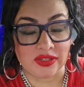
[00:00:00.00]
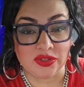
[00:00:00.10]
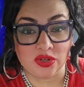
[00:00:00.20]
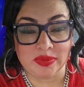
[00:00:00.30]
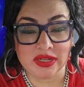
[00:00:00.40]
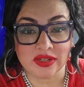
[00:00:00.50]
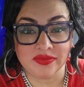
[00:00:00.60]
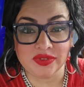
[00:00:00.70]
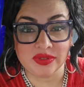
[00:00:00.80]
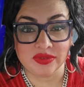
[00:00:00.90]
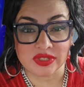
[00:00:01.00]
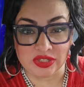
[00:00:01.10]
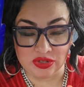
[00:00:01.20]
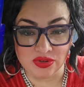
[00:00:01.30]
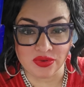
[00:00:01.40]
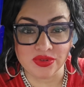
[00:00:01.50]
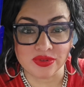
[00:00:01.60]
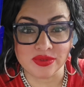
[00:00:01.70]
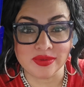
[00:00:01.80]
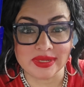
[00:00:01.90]
a little bit confused and you don't
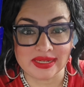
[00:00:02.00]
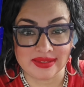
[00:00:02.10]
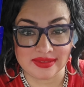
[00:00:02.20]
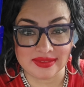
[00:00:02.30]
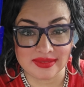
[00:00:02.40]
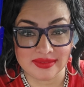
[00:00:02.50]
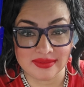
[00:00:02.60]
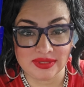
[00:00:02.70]
know who it is.